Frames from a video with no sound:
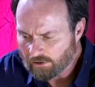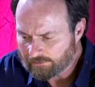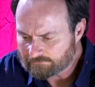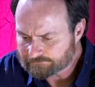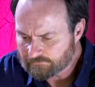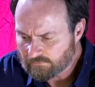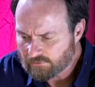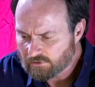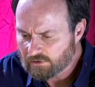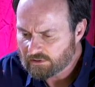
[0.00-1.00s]
um,
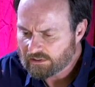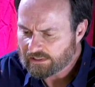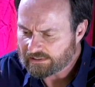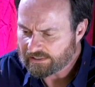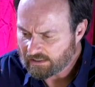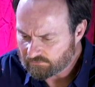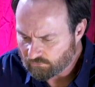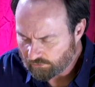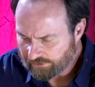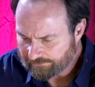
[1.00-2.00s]
in
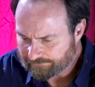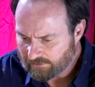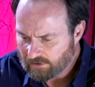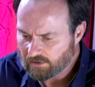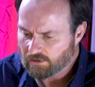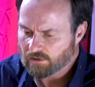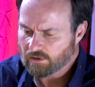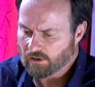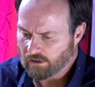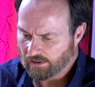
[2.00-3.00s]
California
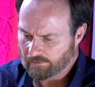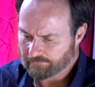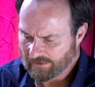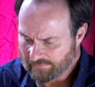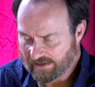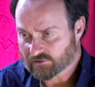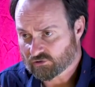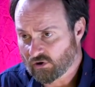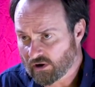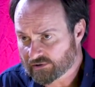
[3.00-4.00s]
um, they ban
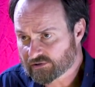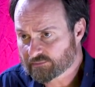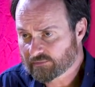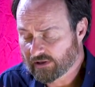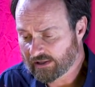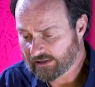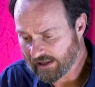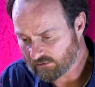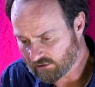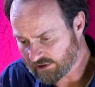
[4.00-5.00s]
straws, and
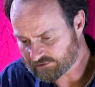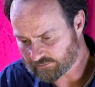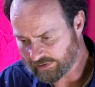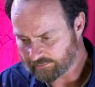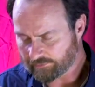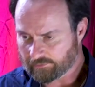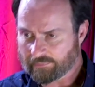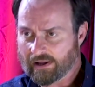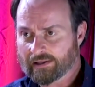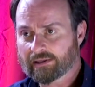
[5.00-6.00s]
now lots of people are
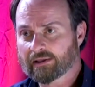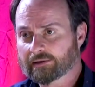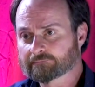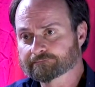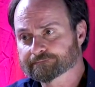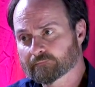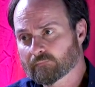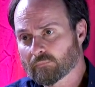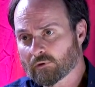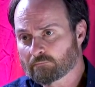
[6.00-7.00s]
buying um,
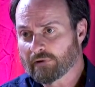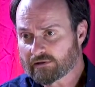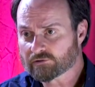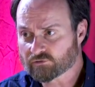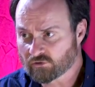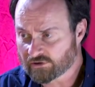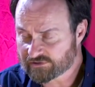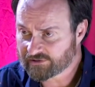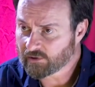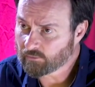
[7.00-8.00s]
metal straws
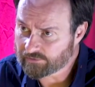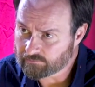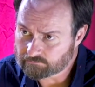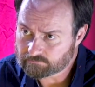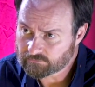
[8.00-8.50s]
they take with them.